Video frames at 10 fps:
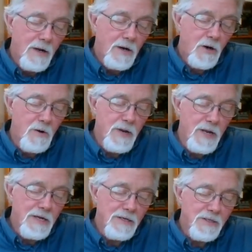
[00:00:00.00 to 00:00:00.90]

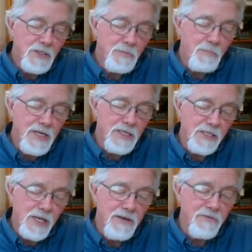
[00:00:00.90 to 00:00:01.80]
Hermie spent his
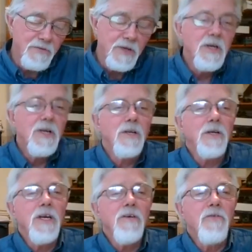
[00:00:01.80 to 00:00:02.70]
life
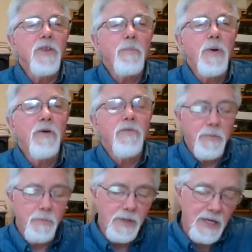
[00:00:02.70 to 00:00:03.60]
looking for the
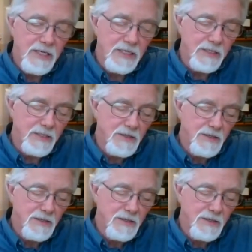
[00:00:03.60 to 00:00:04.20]
perfect place.